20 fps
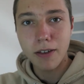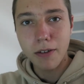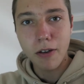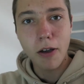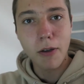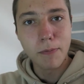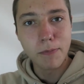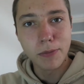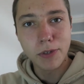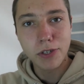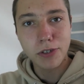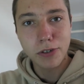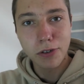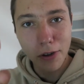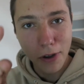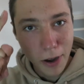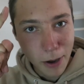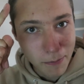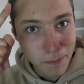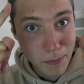I'm
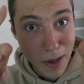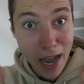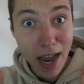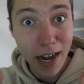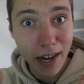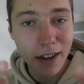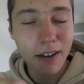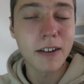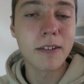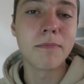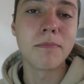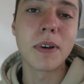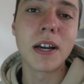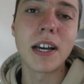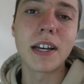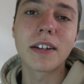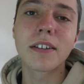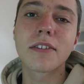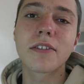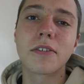back.
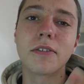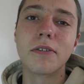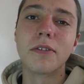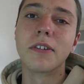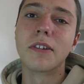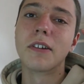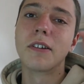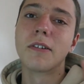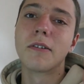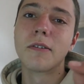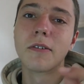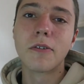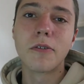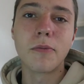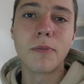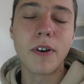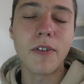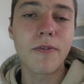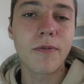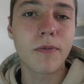So
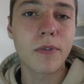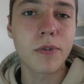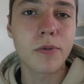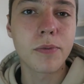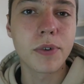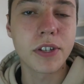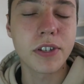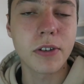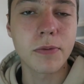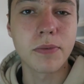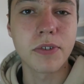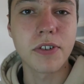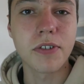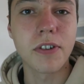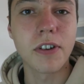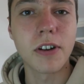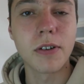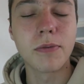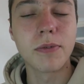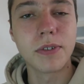all my
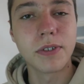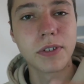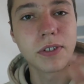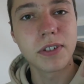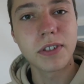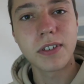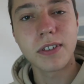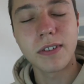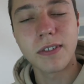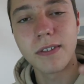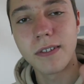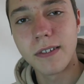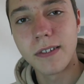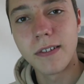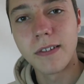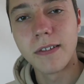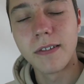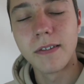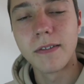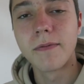subscribers,
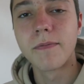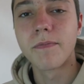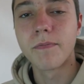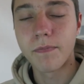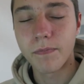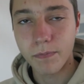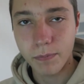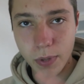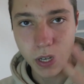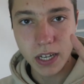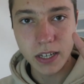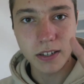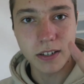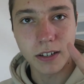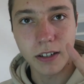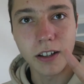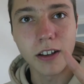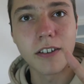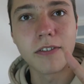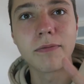peace
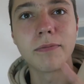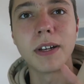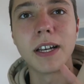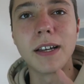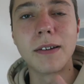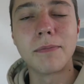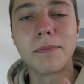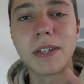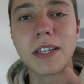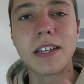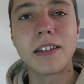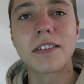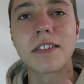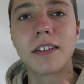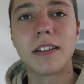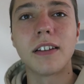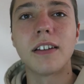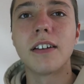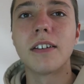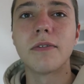and love, man, peace
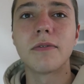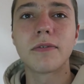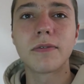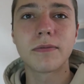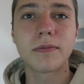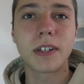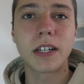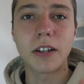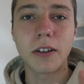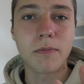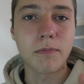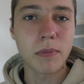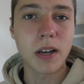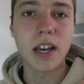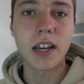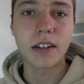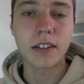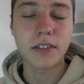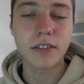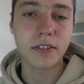and love. And I'm
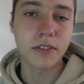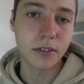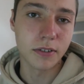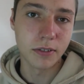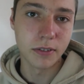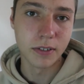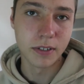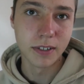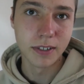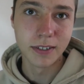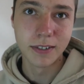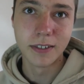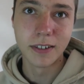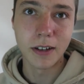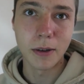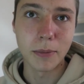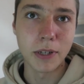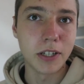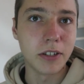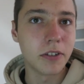back, so
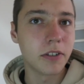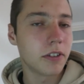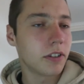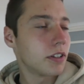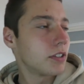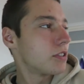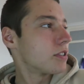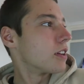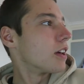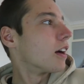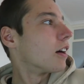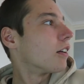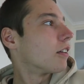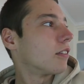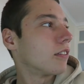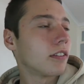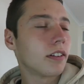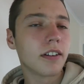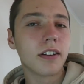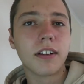I'm in Norwich
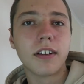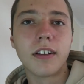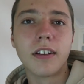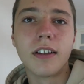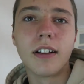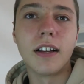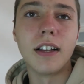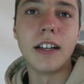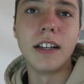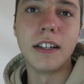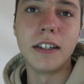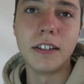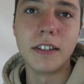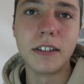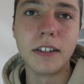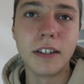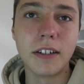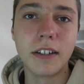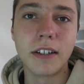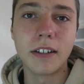now,
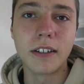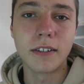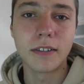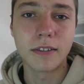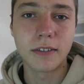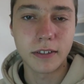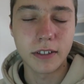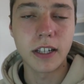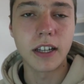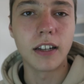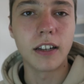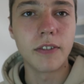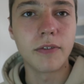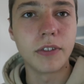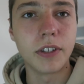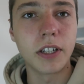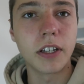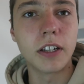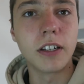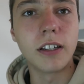and yeah,
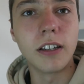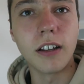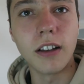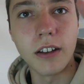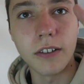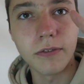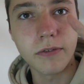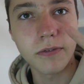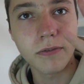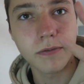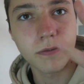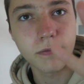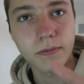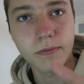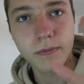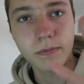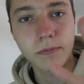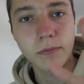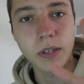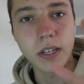living the good life.
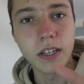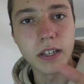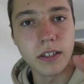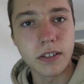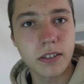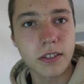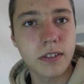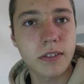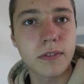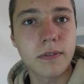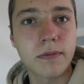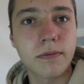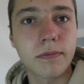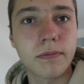Peace.